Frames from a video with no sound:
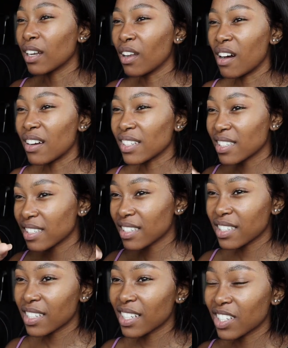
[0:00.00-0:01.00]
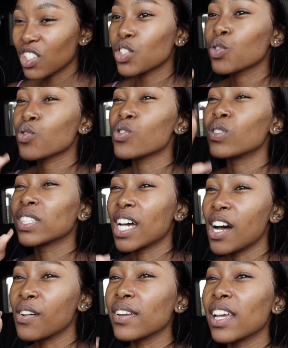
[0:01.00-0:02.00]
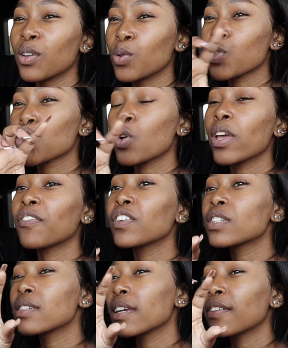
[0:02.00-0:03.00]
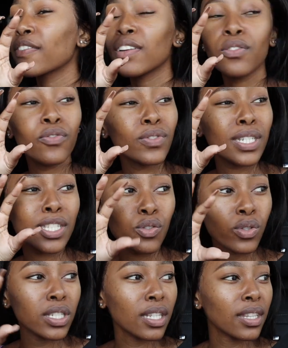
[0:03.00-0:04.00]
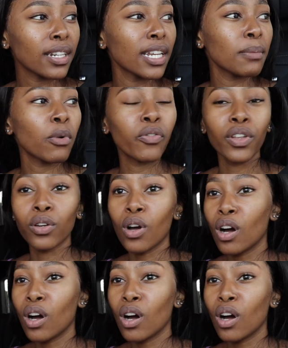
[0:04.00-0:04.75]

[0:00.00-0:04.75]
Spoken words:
last, just scroll down. It'll show if it's written the name of the